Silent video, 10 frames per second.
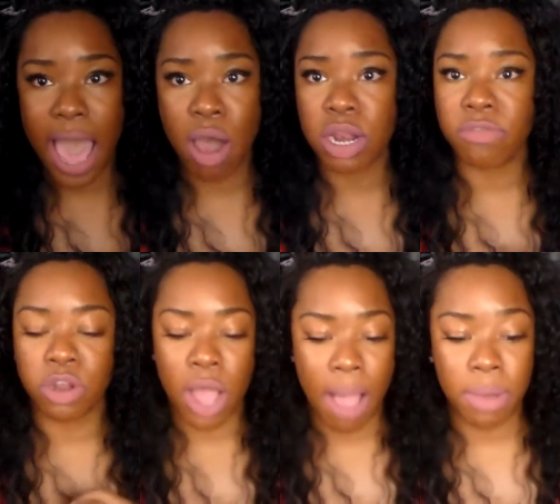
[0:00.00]
I don't even
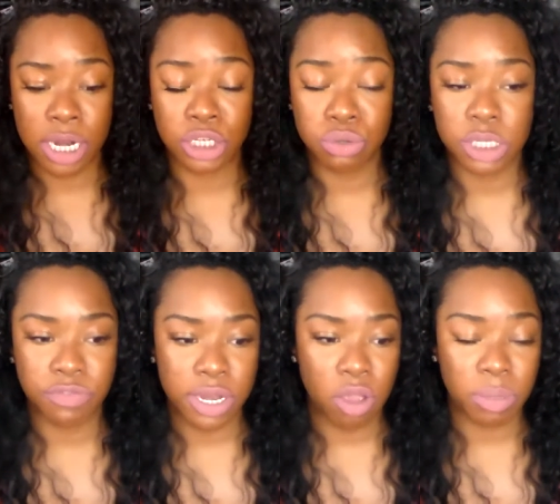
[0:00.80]
know how I'm gonna do this
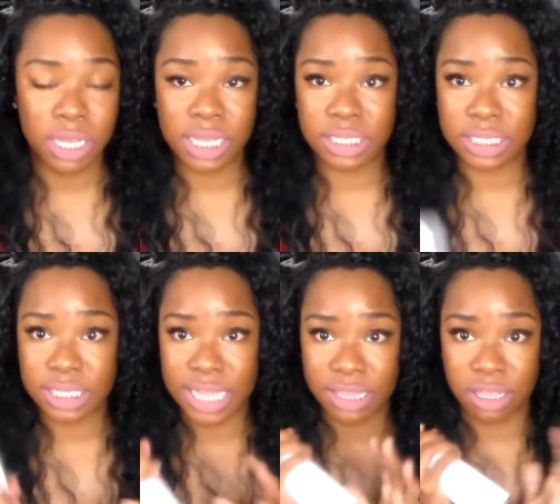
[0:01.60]
video because this
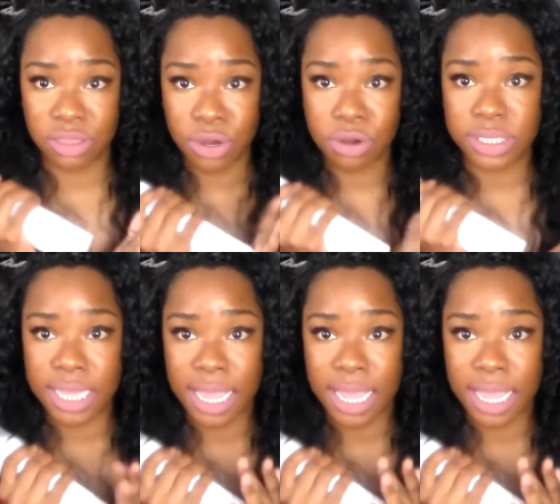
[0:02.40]
is like the third